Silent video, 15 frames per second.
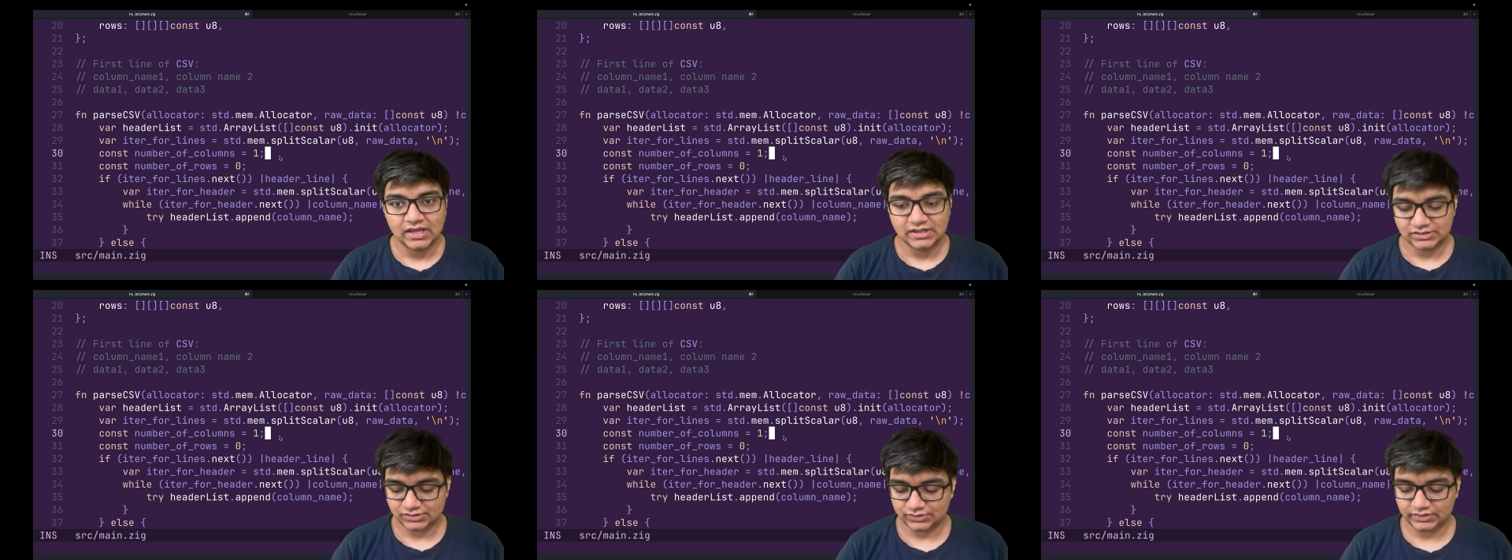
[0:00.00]

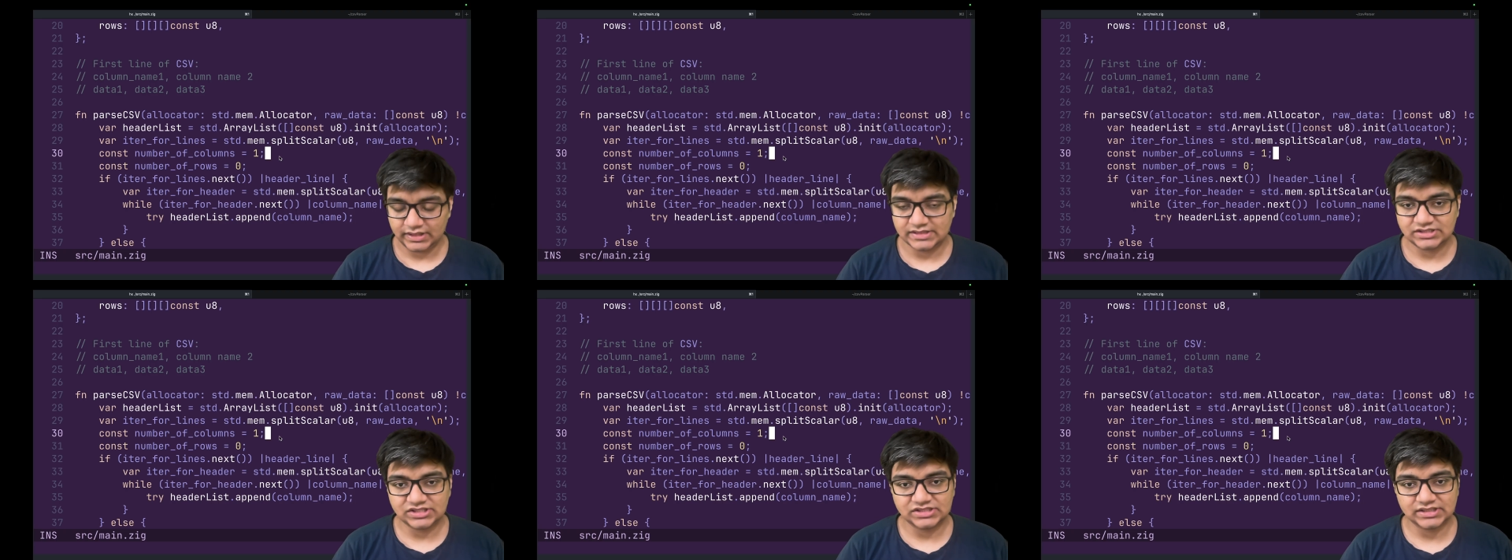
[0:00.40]
So
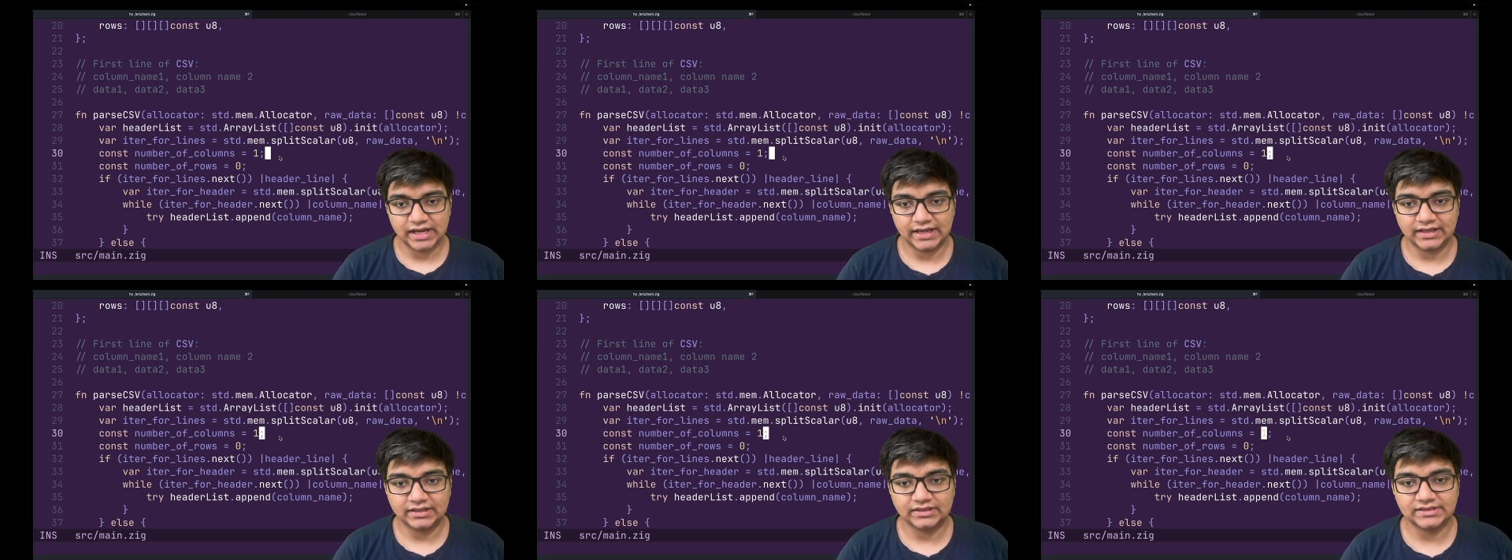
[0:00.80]
let's just
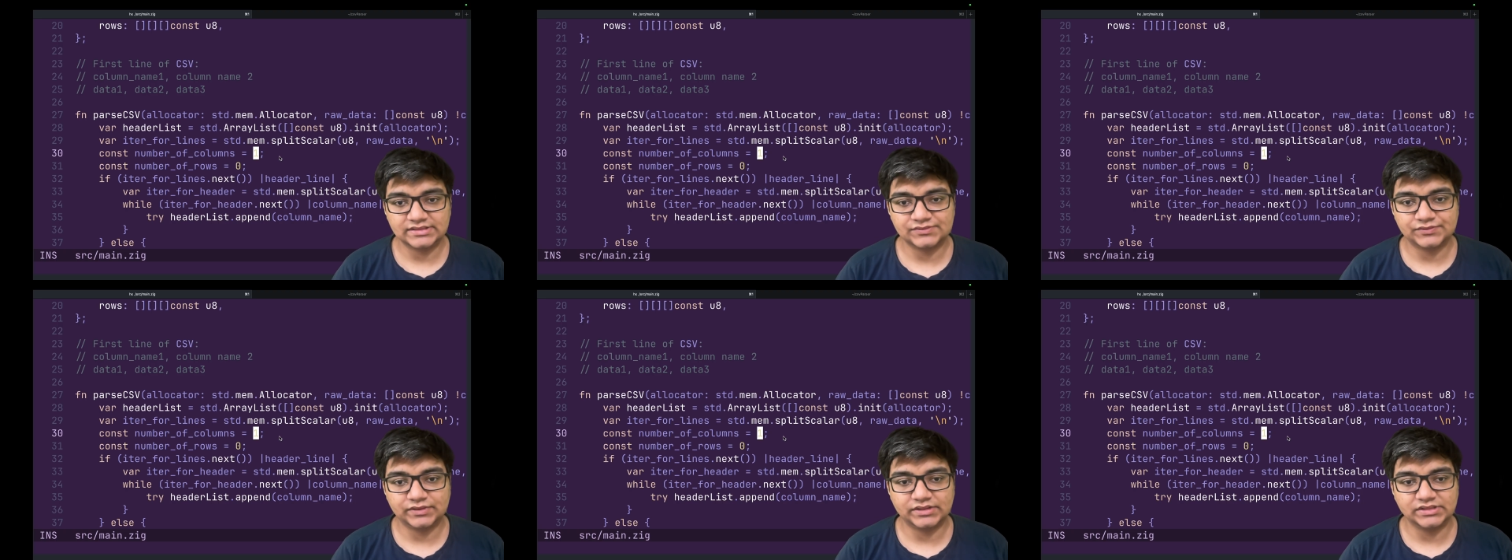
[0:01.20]
edit
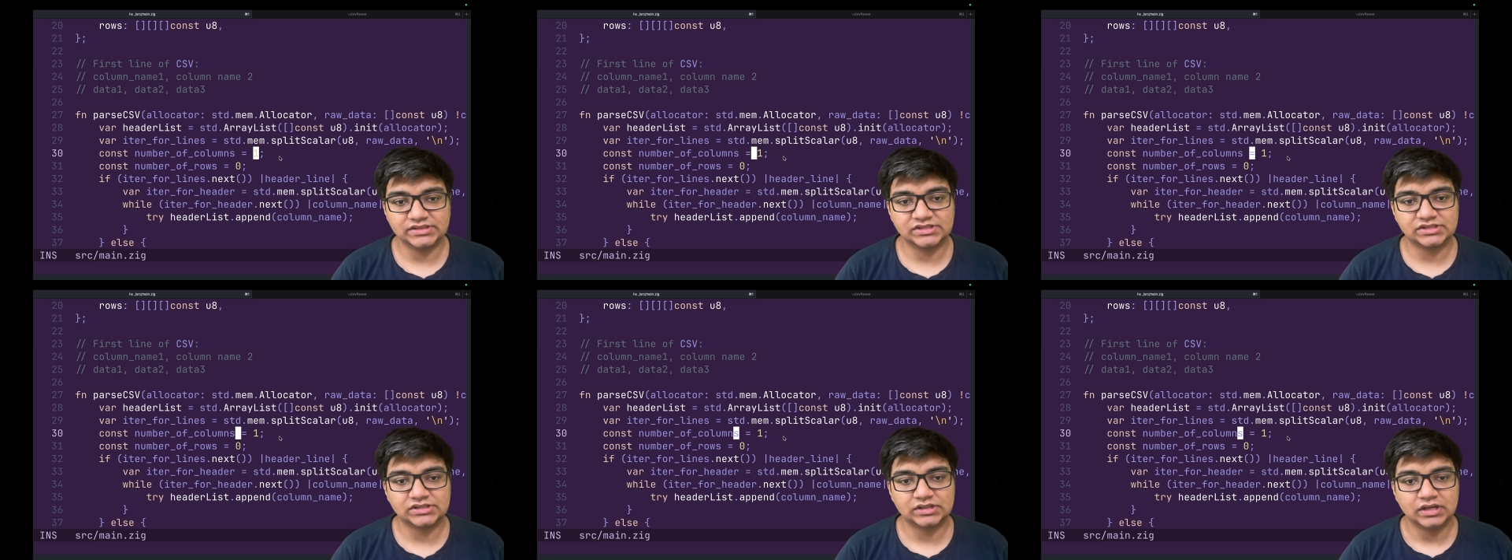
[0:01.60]
this
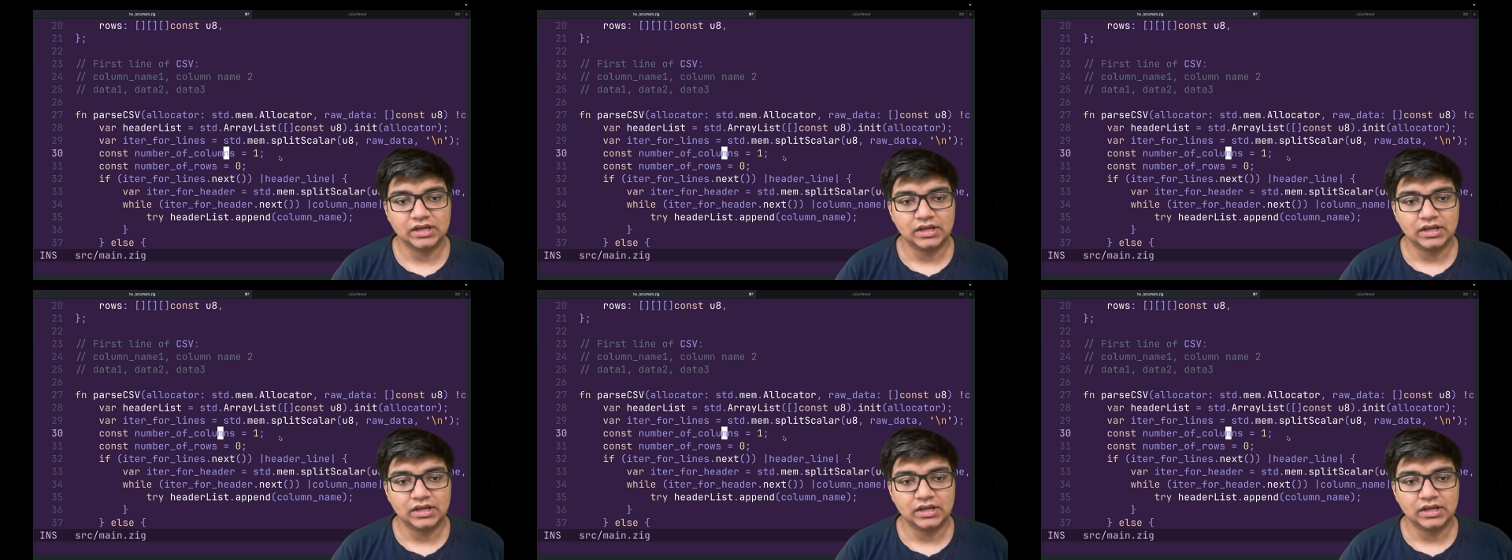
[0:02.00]
first.